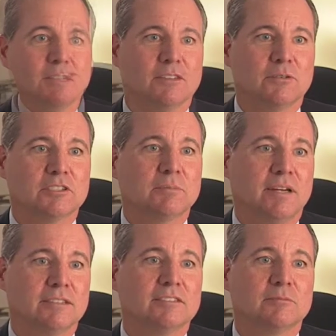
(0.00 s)
The
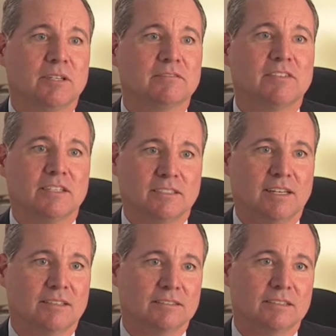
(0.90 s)
response has been
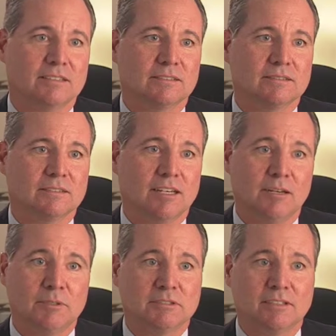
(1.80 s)
fantastic.
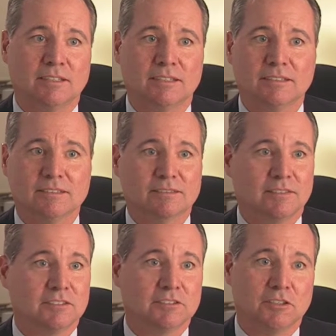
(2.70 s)
Comments like,
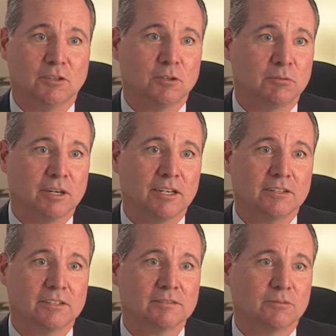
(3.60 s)
this is a
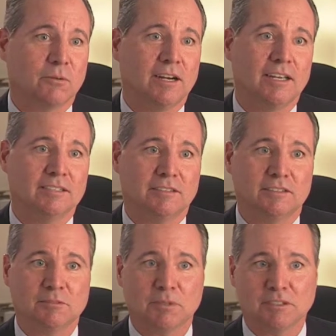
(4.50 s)
no-brainer, why hasn't
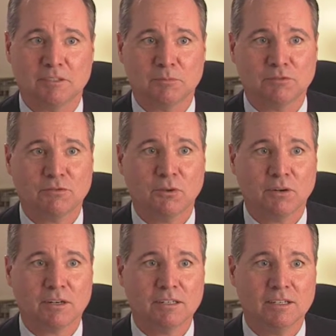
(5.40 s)
this been done
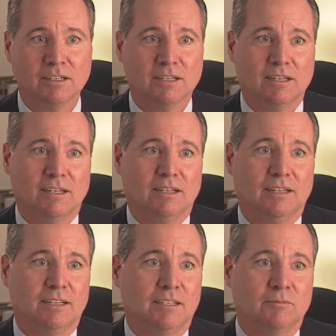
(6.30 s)
before?
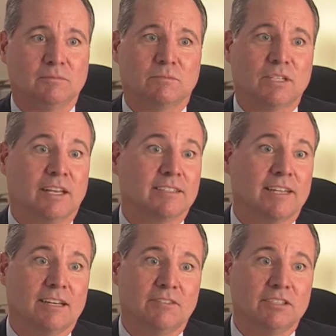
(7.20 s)
We'd like to
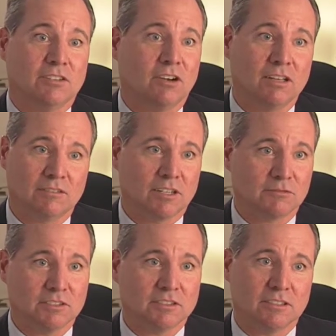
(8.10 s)
have these in all of our
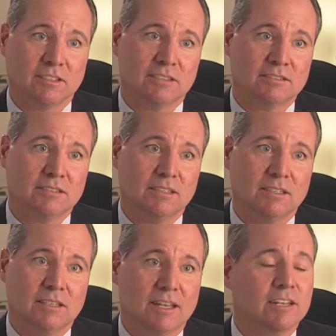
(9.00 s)
facilities.
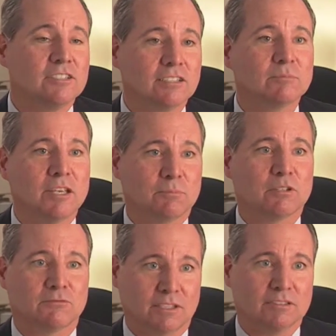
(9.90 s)
And it does make
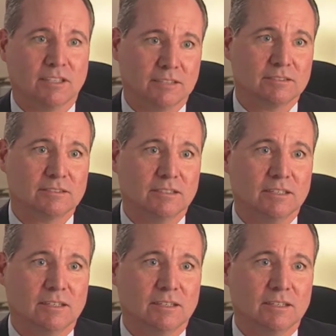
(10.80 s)
perfect sense.